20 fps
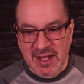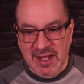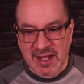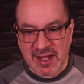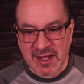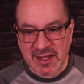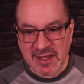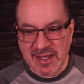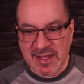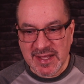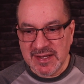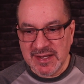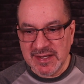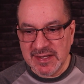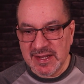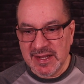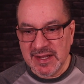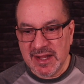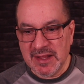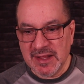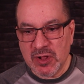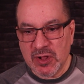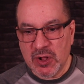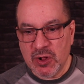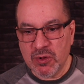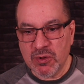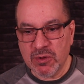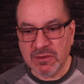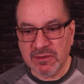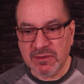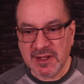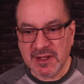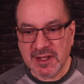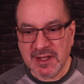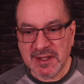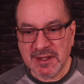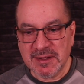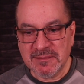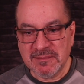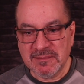uh, in, in the whole
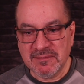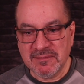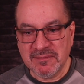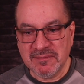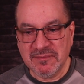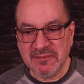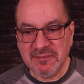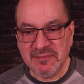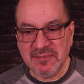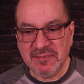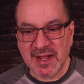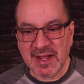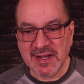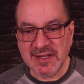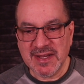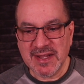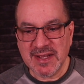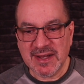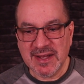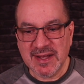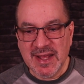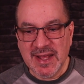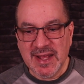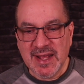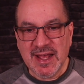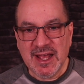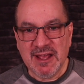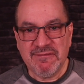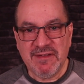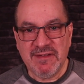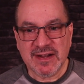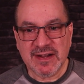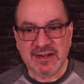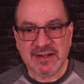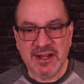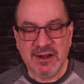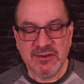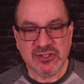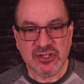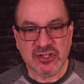uh, idea. In fact,
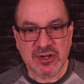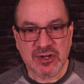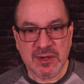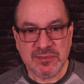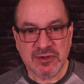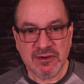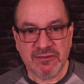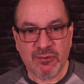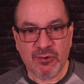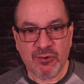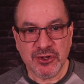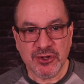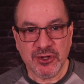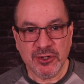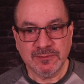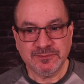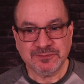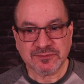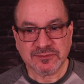here's a scripture for you